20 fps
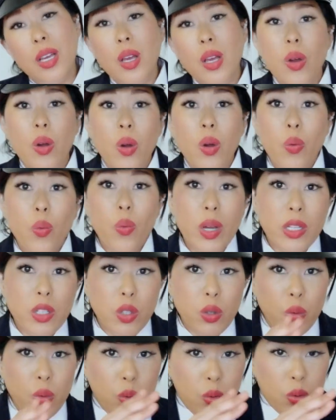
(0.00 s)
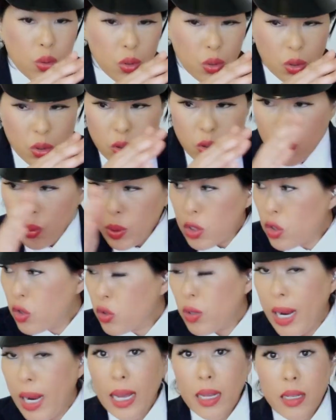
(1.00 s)
When you switch
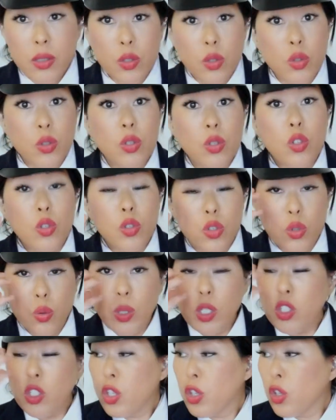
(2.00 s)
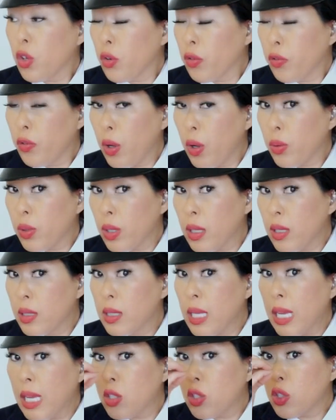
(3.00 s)
tracks, you're switching your focus
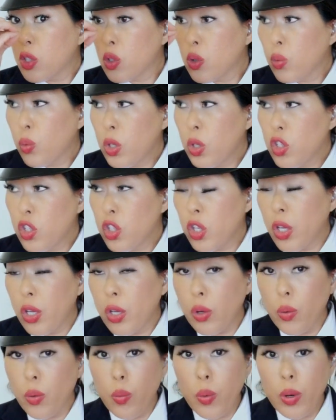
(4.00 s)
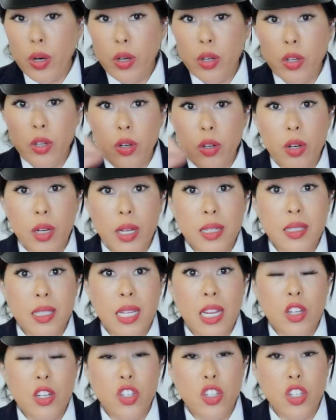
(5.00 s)
and switching where your
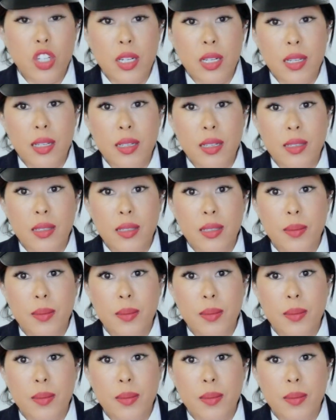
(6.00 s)
attention is.